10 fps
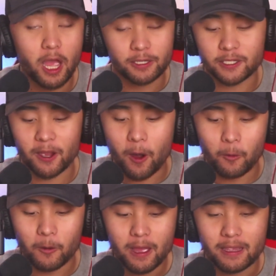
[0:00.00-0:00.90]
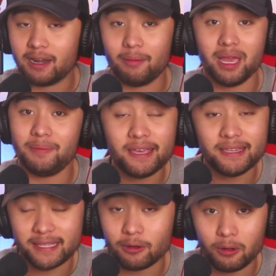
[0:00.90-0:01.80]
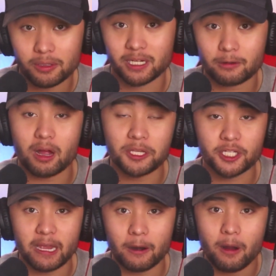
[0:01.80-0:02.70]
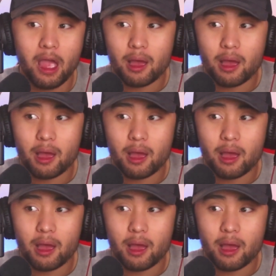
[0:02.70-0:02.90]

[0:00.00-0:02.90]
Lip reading: So, you know, maybe he still holds a grudge there.